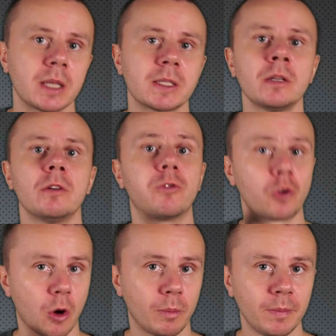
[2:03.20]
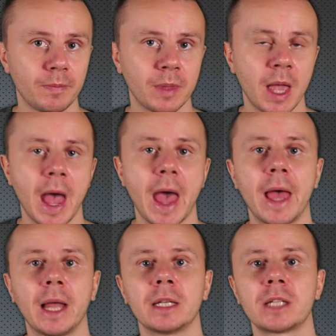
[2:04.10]
then from,
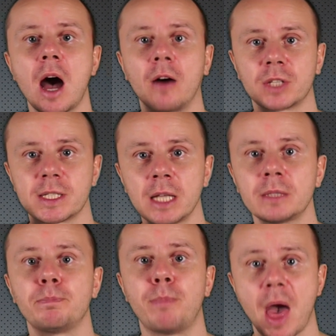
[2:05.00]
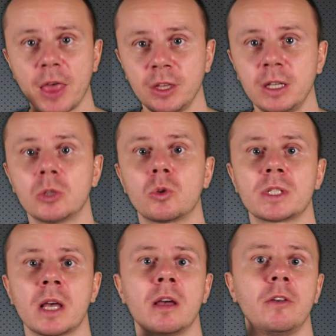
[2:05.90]
and after that path to
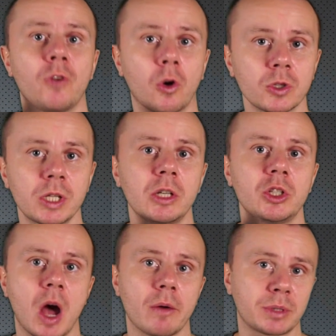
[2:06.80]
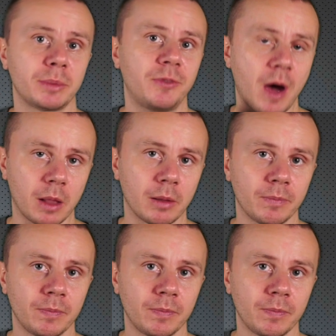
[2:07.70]
the first JavaScript file.